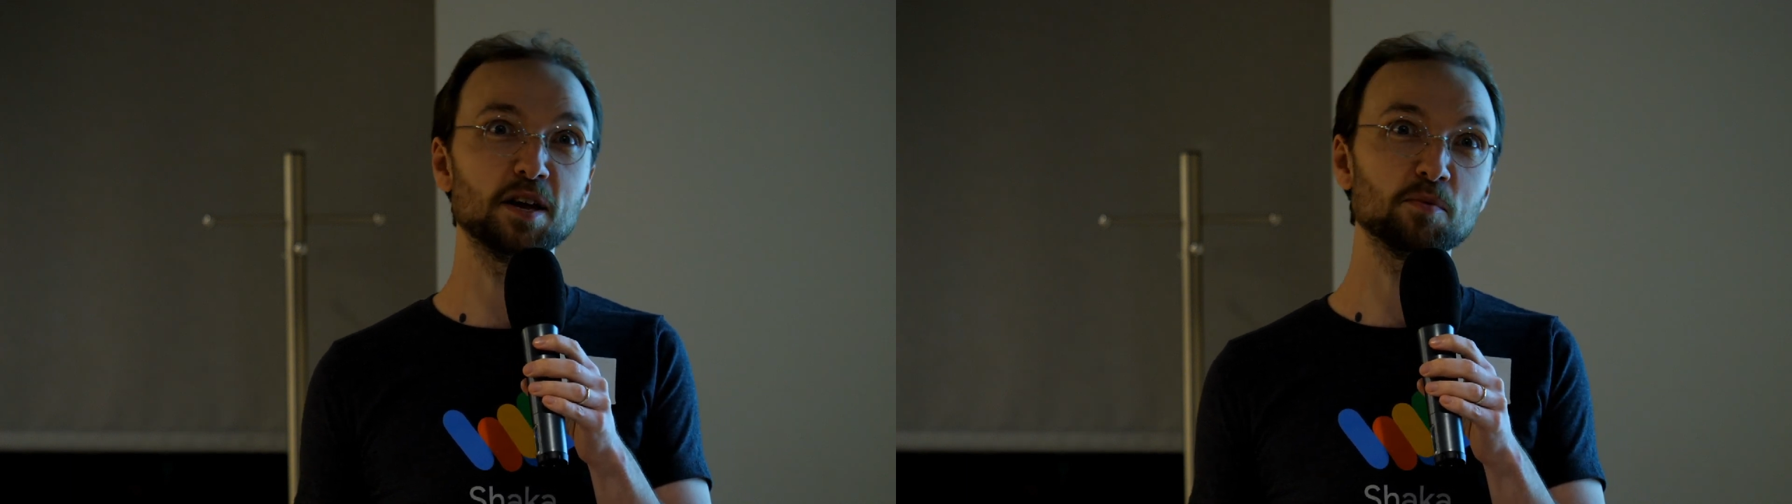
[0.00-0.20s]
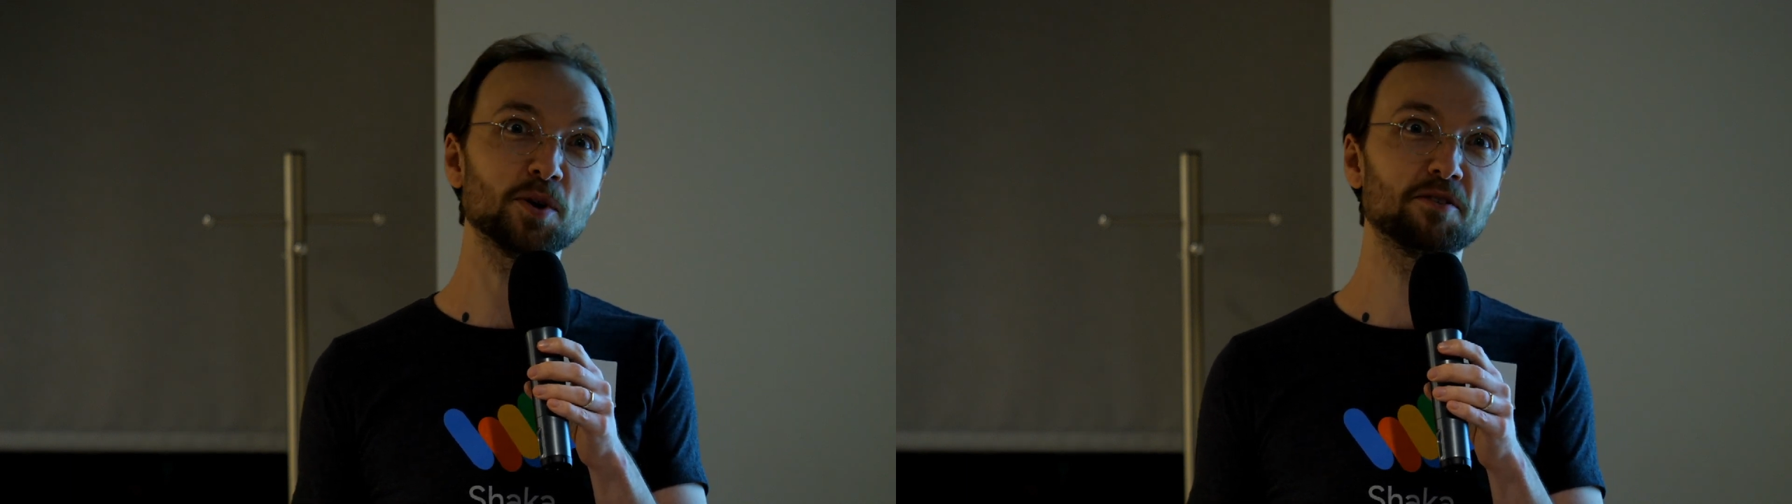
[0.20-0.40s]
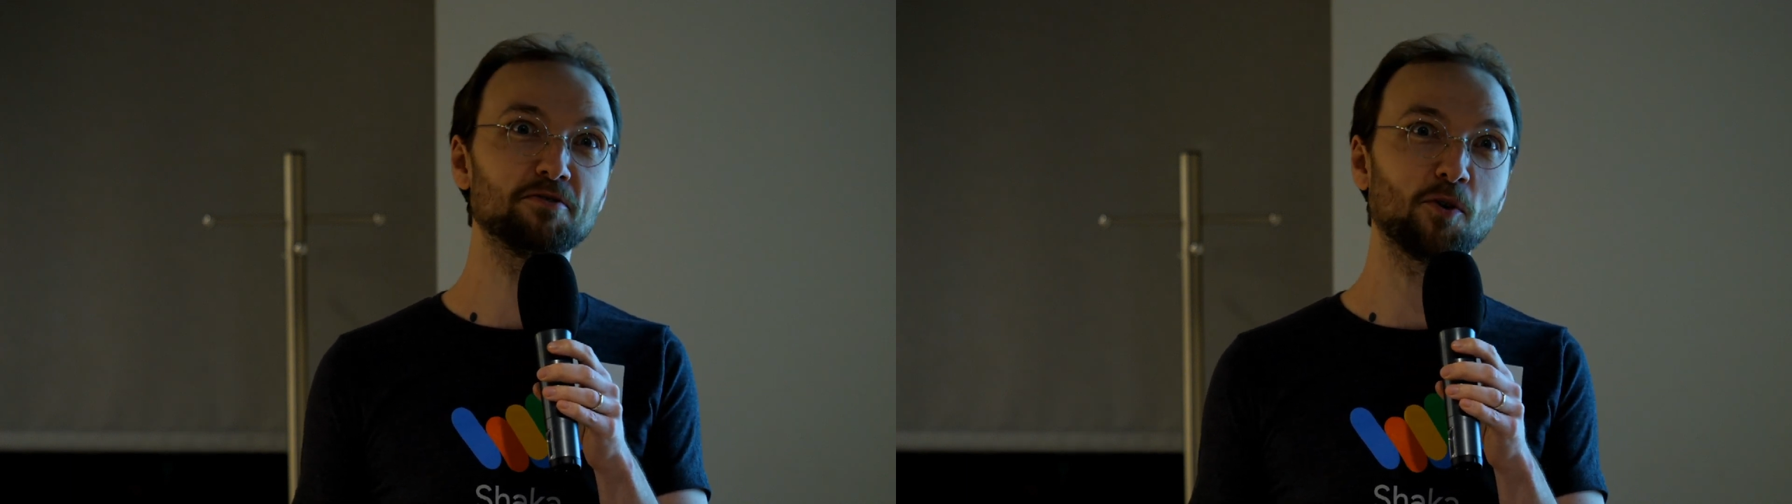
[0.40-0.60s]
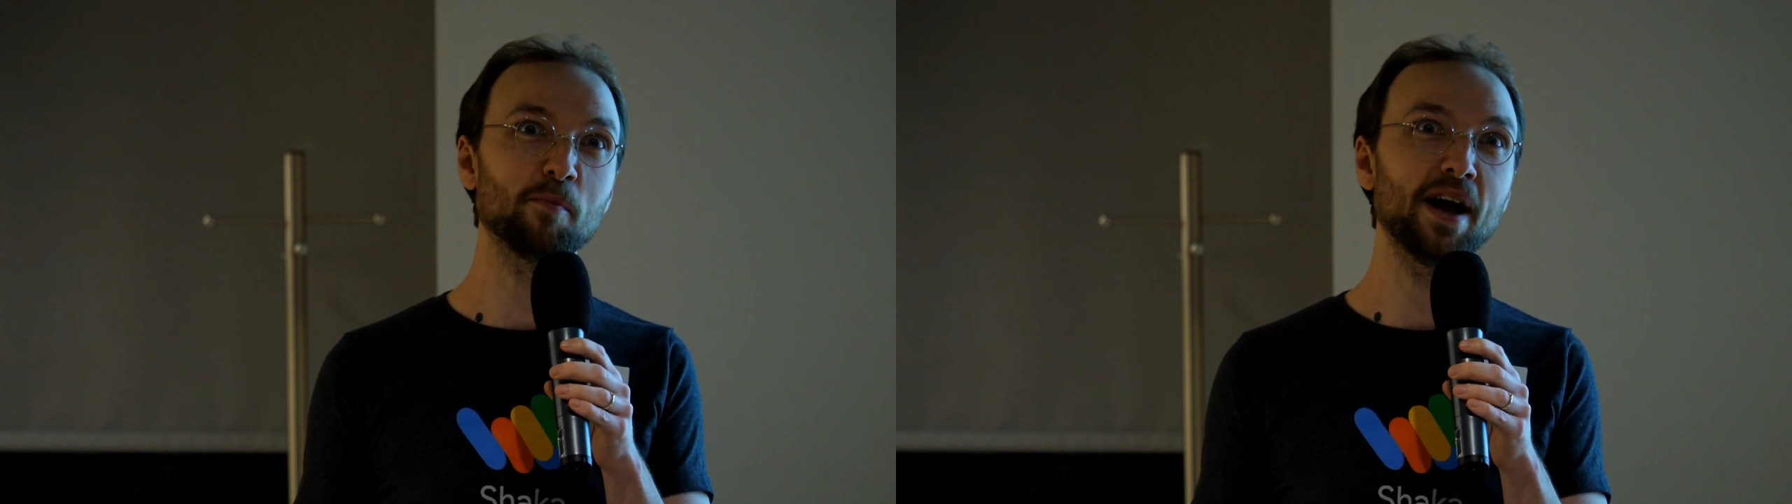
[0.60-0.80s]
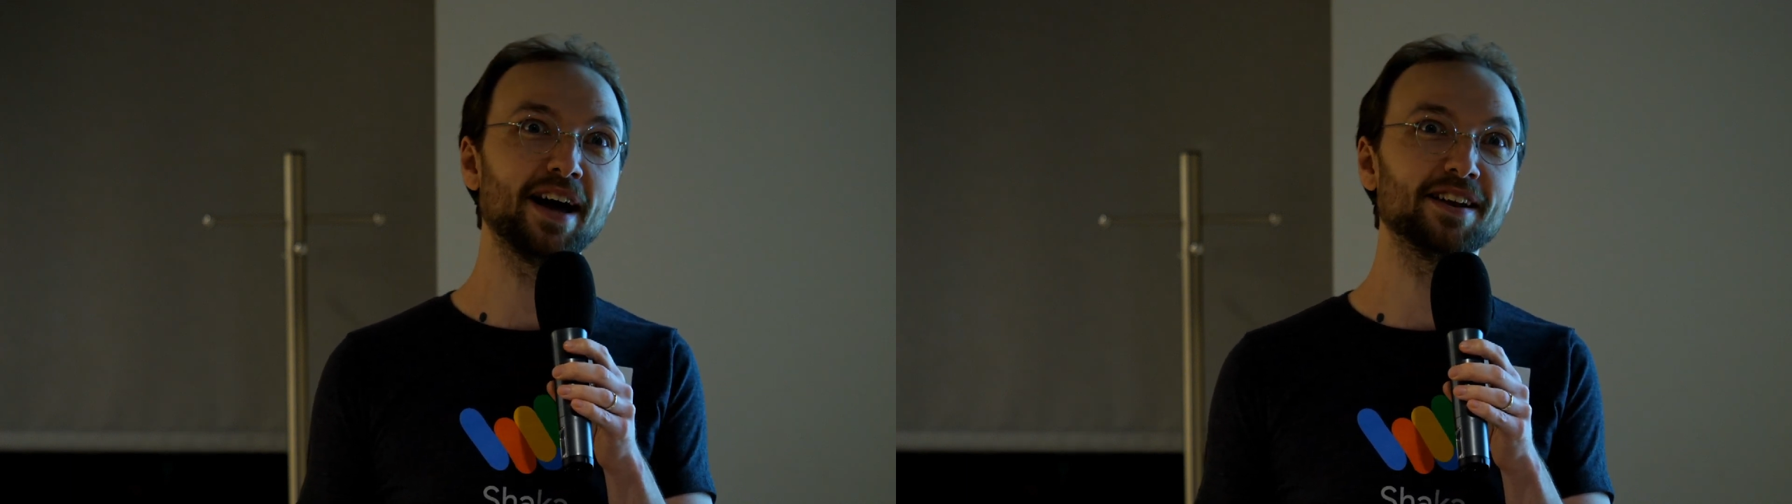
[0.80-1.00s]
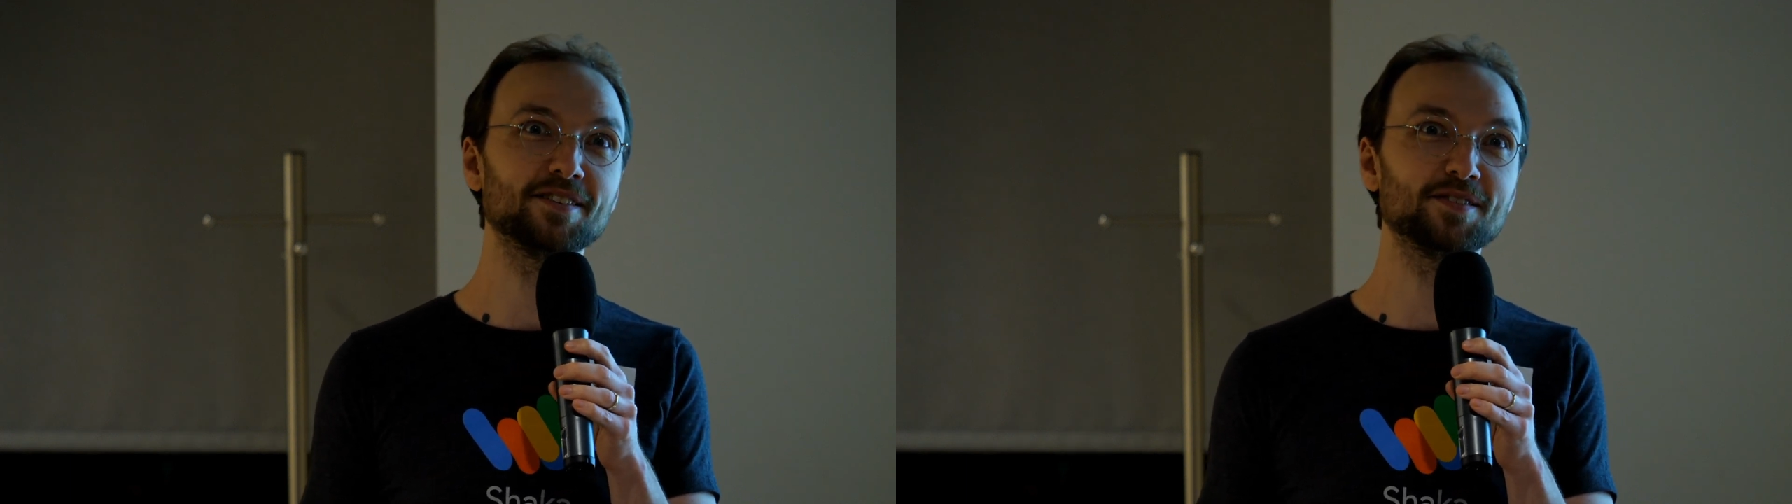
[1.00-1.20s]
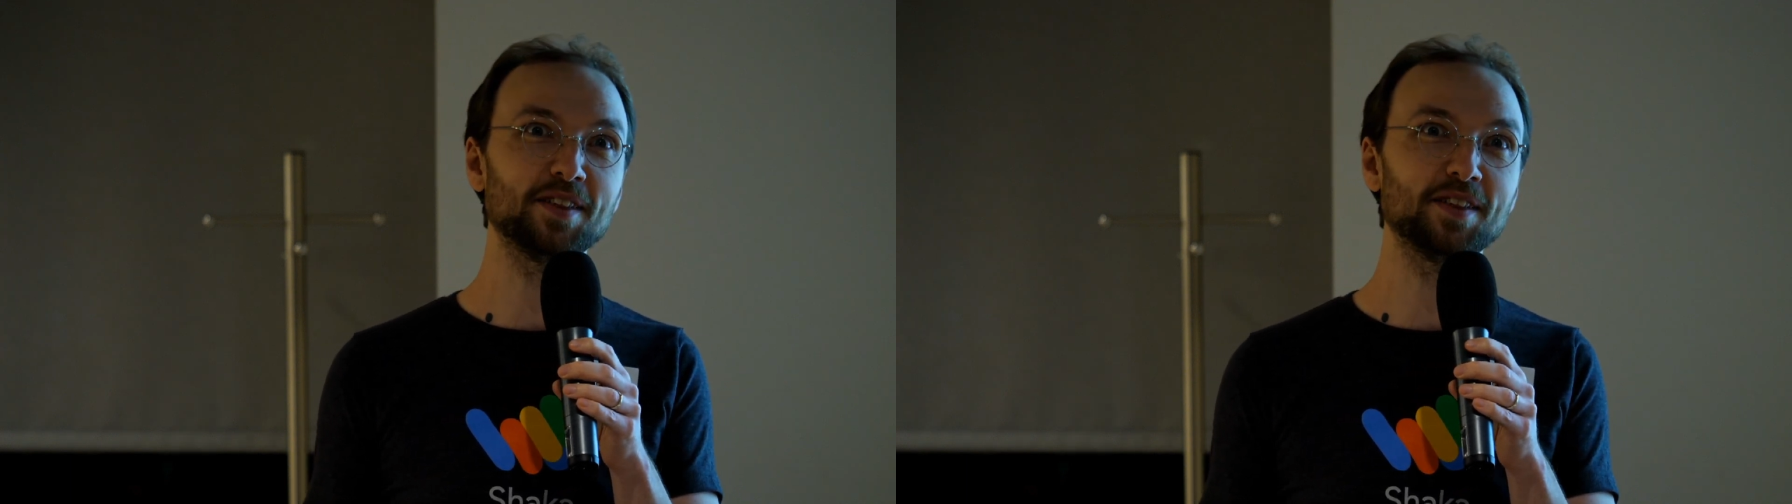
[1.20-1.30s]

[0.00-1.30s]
input format